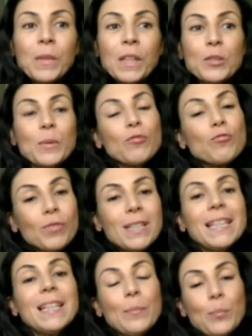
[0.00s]
So it's
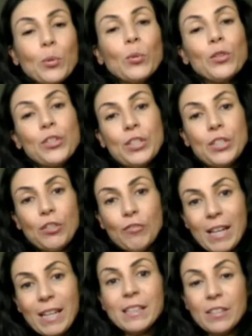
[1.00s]
really important to
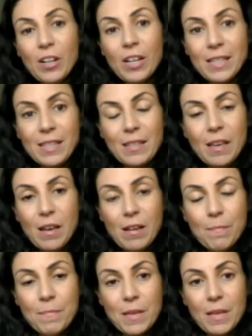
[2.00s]
recognize
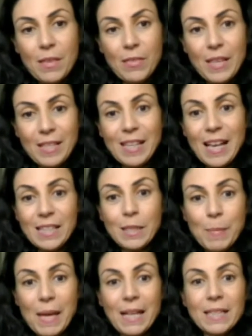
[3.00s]
this
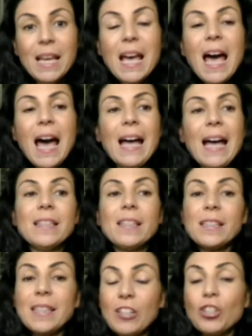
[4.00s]
aspect, and
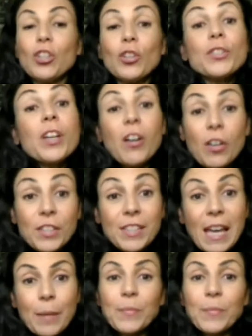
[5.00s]
essential oils are the same.